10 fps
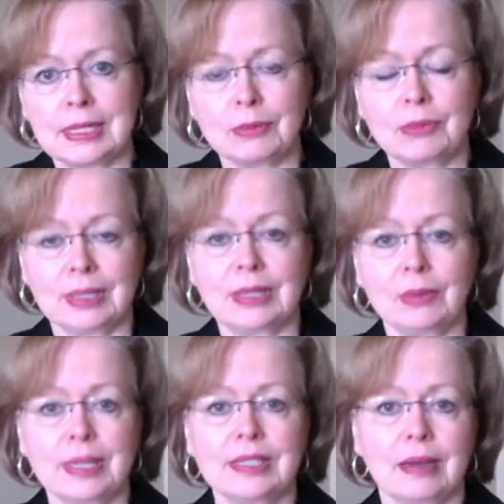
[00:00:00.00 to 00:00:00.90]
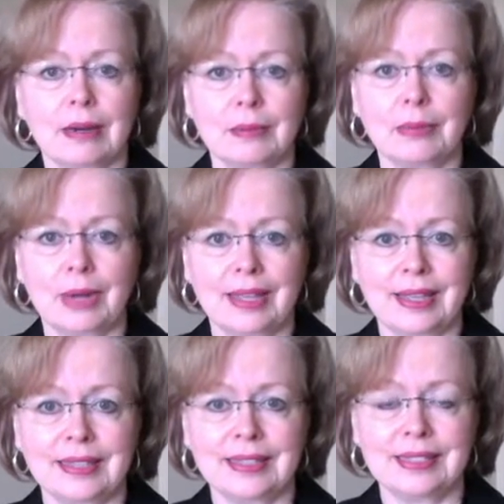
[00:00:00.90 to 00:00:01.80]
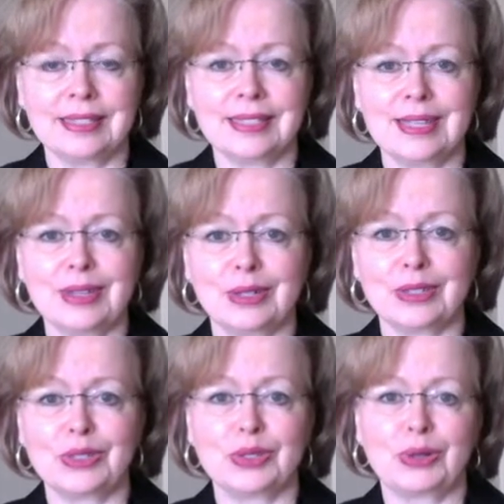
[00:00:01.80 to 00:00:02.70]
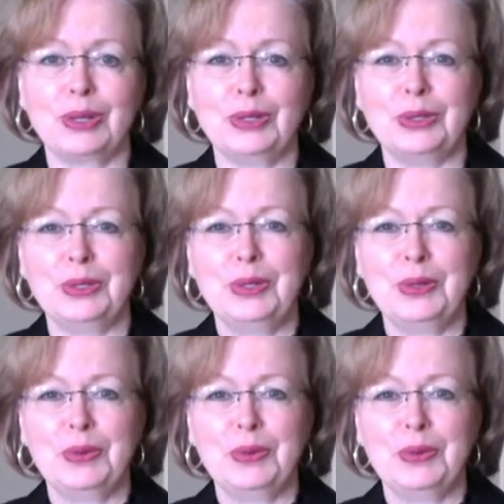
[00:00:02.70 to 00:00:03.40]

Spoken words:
and it really was heartbreaking to see her struggle